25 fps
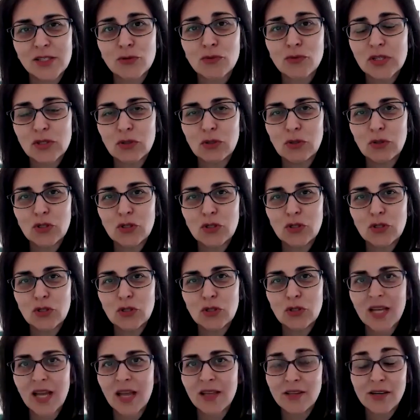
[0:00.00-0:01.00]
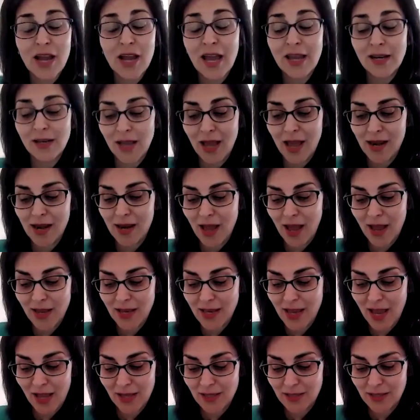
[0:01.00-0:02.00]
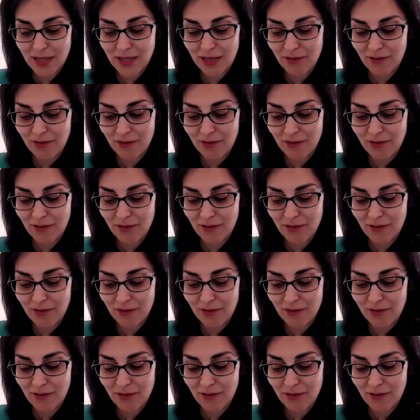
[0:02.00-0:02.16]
resolution together, and I can't